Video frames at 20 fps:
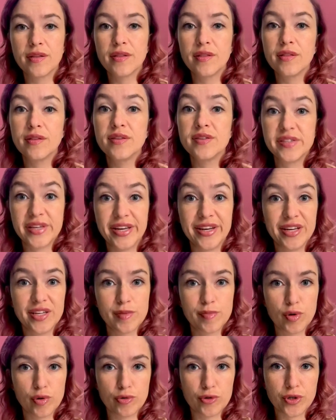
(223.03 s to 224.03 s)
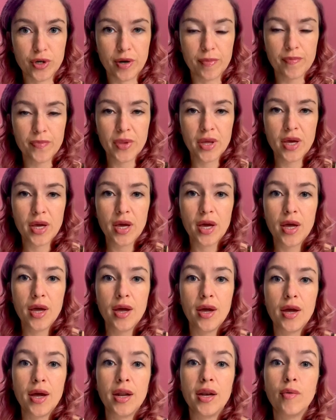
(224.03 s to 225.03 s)
said exposure.
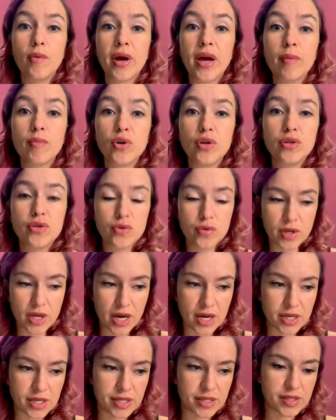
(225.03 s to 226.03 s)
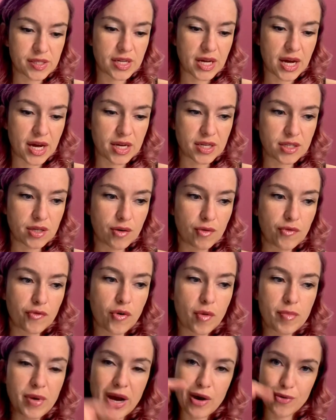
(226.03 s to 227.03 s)
And the way I'm going to do that is that
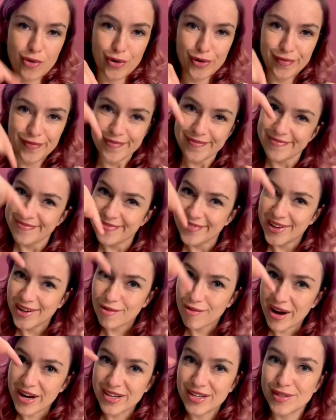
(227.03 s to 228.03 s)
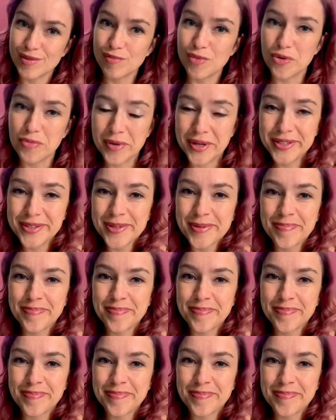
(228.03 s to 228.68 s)
from now on, right this moment,